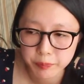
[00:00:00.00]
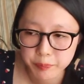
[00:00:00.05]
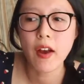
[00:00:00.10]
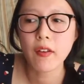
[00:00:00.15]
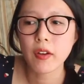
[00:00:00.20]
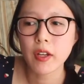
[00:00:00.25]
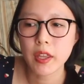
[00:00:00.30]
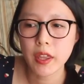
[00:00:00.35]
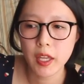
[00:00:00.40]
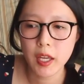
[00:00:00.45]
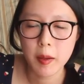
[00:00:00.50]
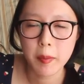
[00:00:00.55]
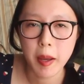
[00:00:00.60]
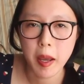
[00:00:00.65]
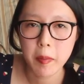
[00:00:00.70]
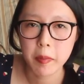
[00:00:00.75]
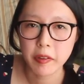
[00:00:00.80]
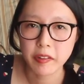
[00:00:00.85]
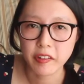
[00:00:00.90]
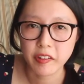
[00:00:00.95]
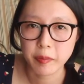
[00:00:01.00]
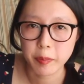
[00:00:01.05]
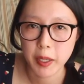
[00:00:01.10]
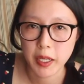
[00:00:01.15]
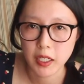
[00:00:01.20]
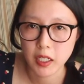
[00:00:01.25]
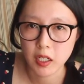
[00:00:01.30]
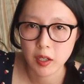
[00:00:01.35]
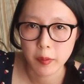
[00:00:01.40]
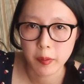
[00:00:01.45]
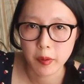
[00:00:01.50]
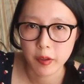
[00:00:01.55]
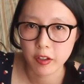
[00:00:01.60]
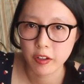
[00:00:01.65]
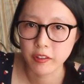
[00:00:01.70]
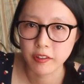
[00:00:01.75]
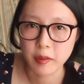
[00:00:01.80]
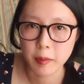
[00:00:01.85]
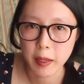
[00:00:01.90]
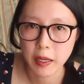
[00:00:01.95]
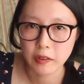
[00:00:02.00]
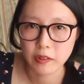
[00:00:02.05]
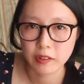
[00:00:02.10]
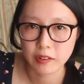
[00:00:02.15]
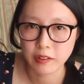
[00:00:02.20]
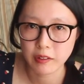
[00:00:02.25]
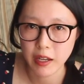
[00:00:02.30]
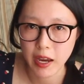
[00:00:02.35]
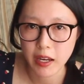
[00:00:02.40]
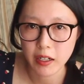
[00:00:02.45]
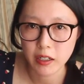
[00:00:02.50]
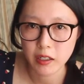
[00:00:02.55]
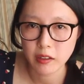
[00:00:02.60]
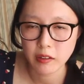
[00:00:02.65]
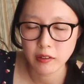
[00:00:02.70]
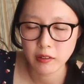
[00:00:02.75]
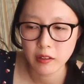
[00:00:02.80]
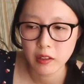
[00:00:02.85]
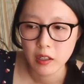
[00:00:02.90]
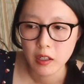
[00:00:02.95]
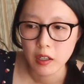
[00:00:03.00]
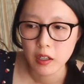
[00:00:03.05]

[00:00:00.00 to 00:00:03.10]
Everything about Mrs. Bennet is about status.